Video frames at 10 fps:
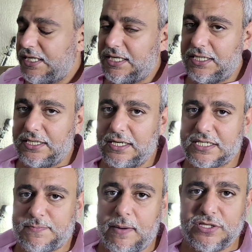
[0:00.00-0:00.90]
the
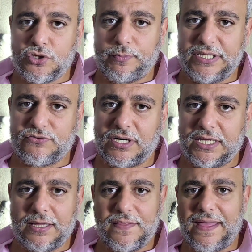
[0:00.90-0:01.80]
experimental bins
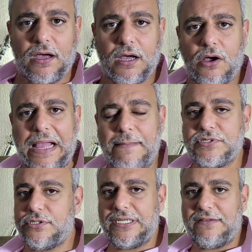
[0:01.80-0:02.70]
running. They are
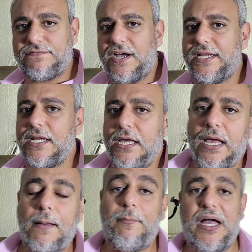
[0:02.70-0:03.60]
absolutely fine,
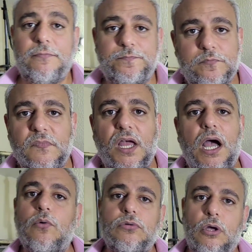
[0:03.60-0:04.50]
but
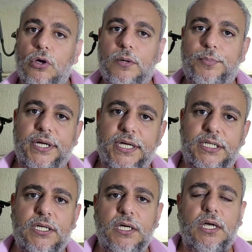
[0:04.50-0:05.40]
I will no longer
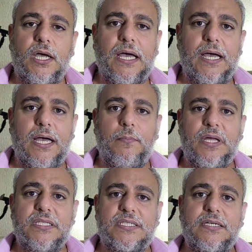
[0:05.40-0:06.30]
breed
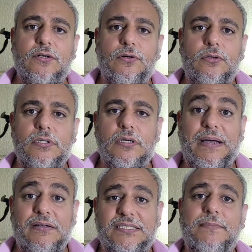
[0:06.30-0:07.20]
until about